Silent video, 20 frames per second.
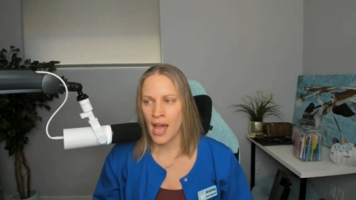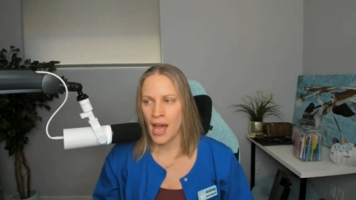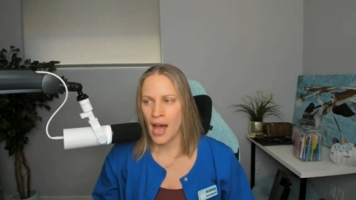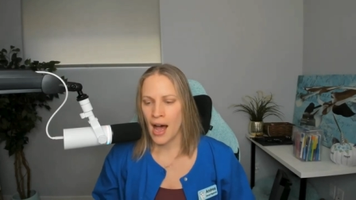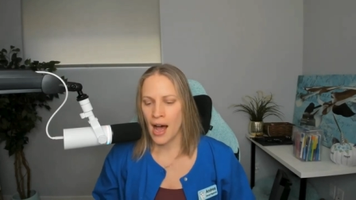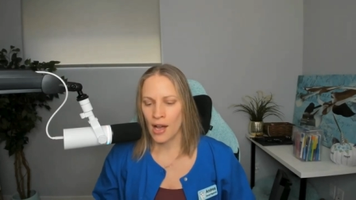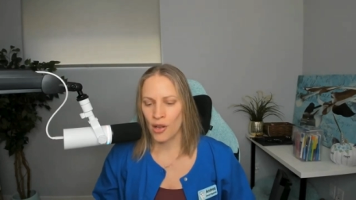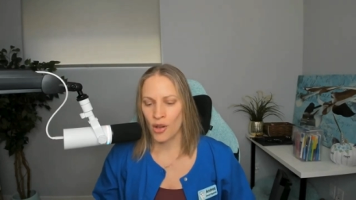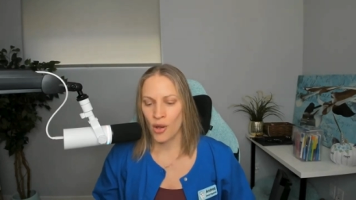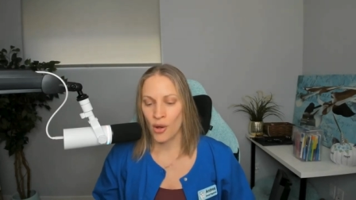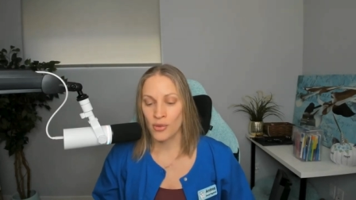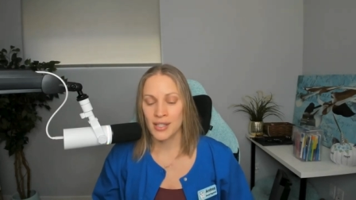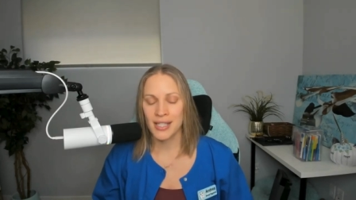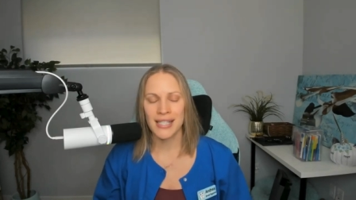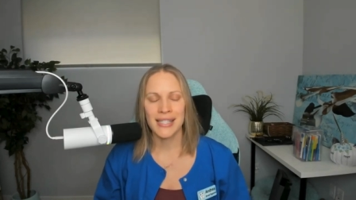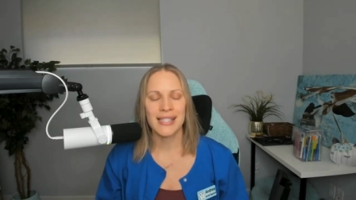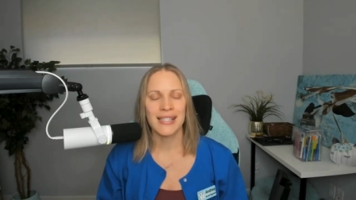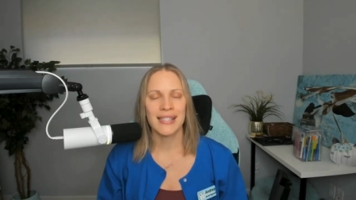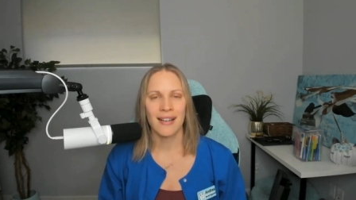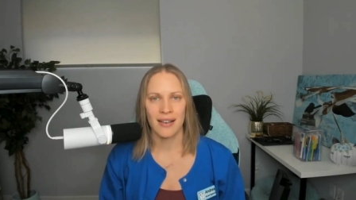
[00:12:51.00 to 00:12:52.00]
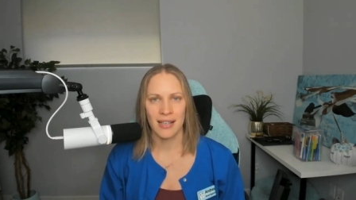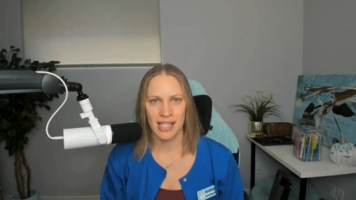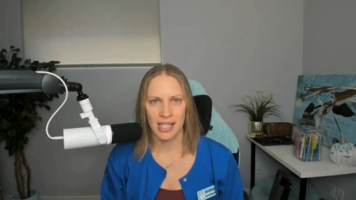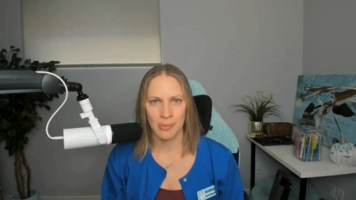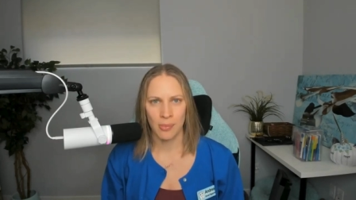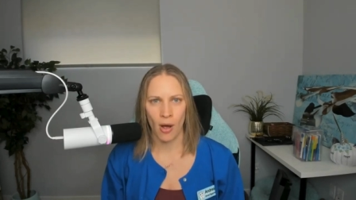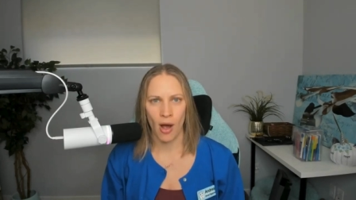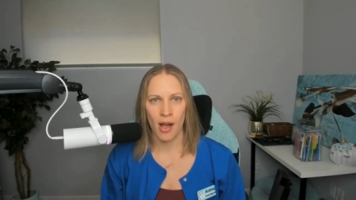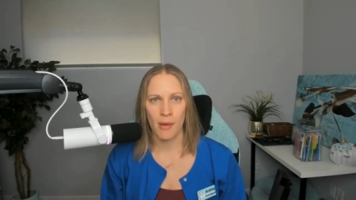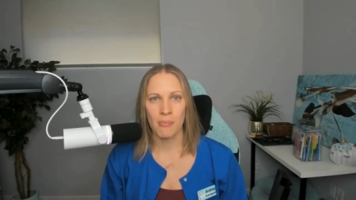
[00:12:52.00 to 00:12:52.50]
A cozy study
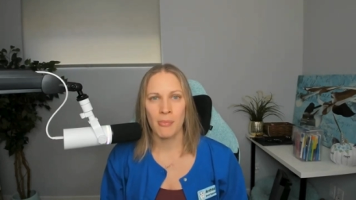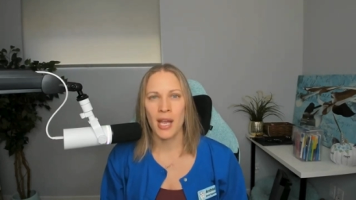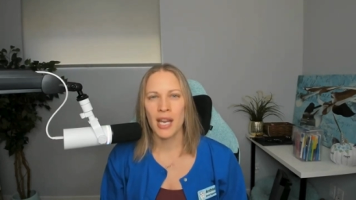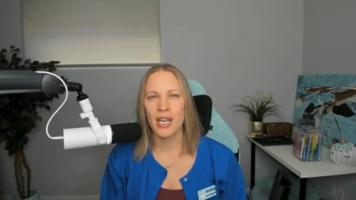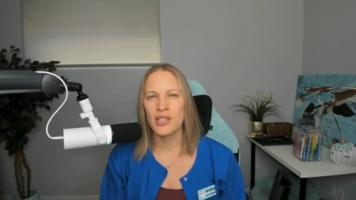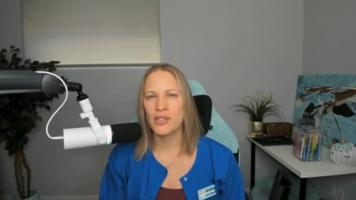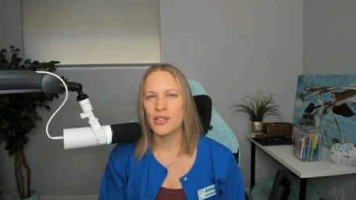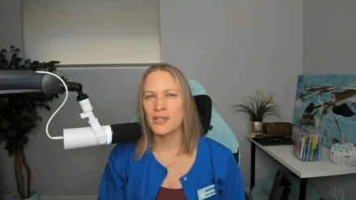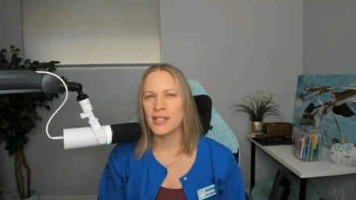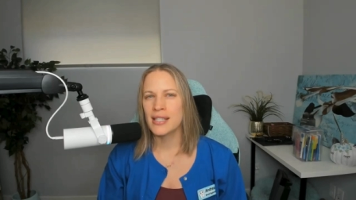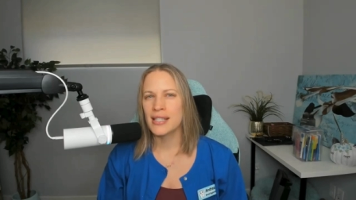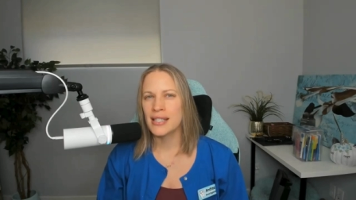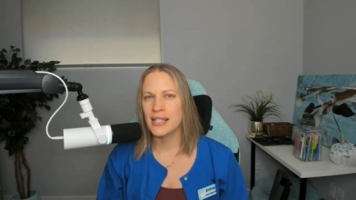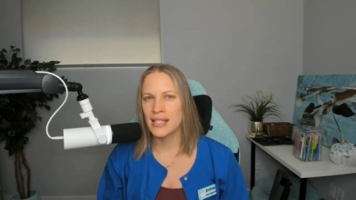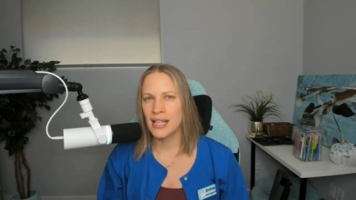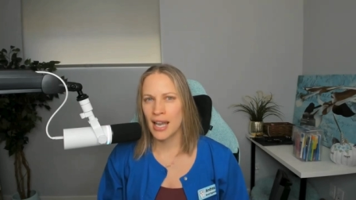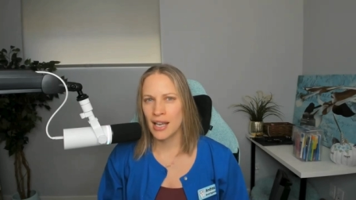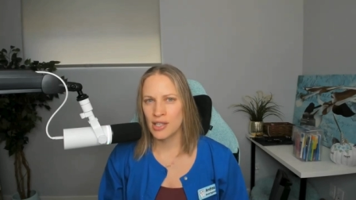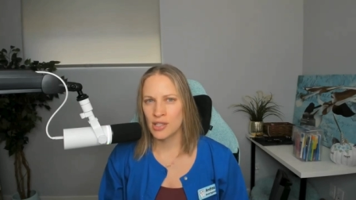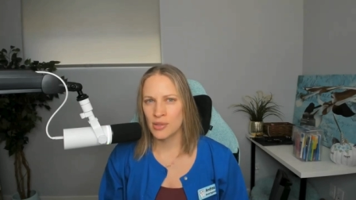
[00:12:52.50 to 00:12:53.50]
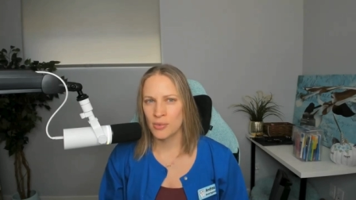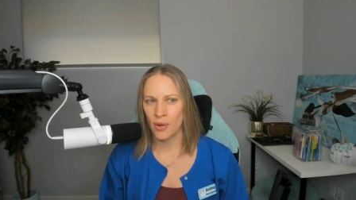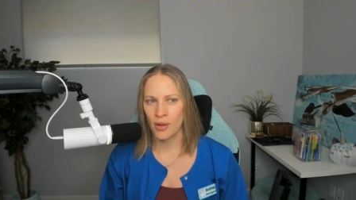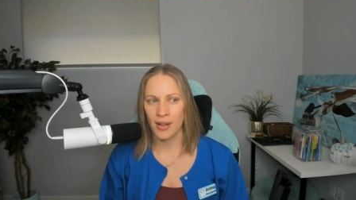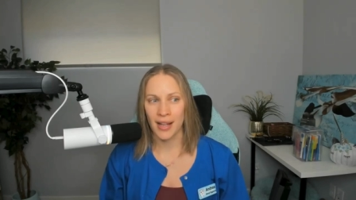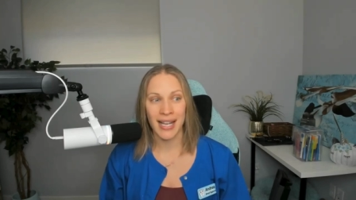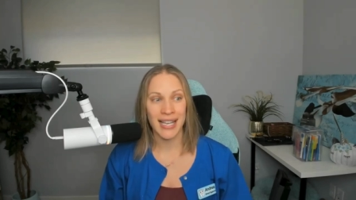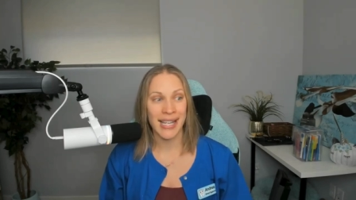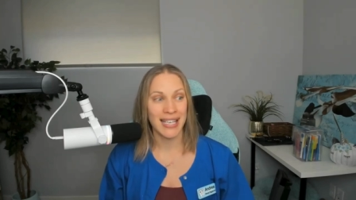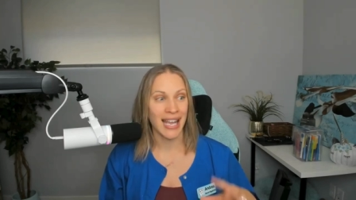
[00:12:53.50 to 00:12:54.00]
spot, manage your
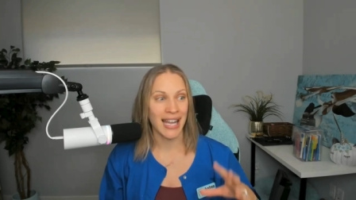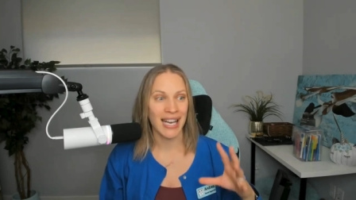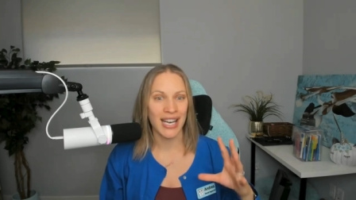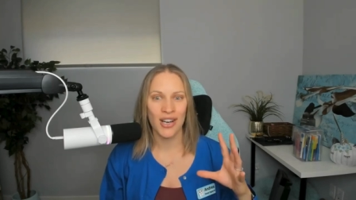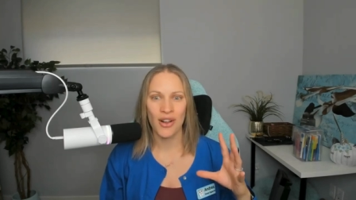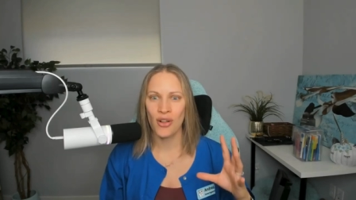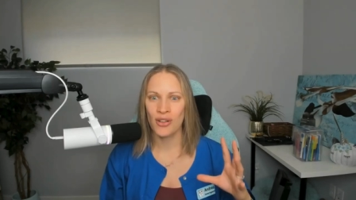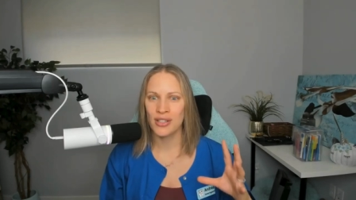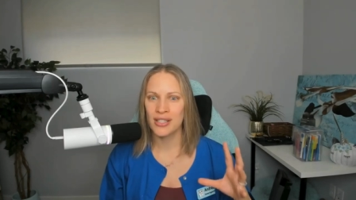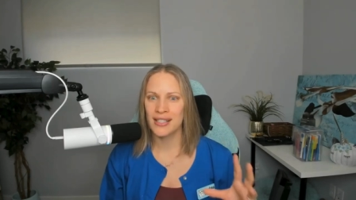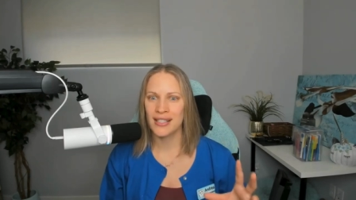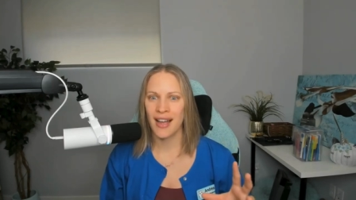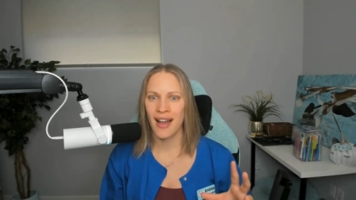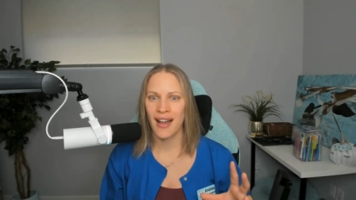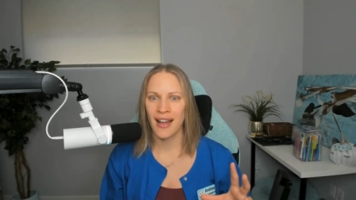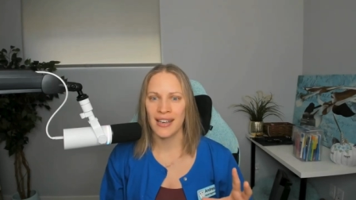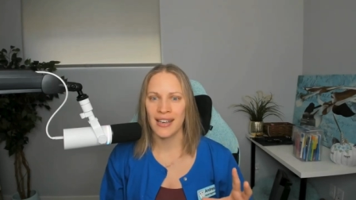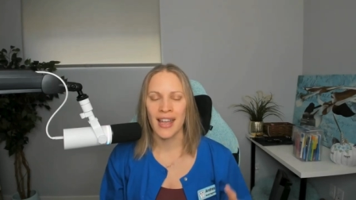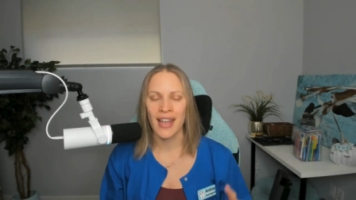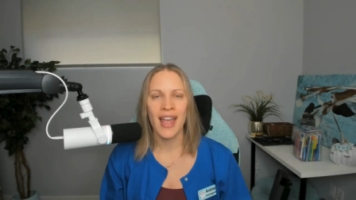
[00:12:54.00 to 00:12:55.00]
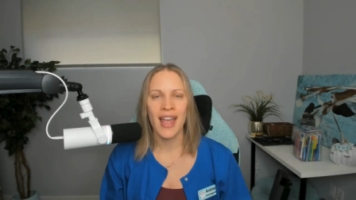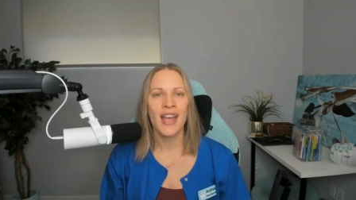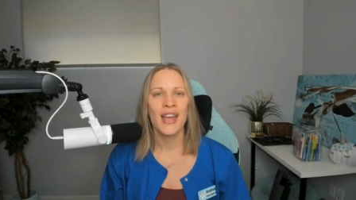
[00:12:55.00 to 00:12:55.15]
schedule, get it all done.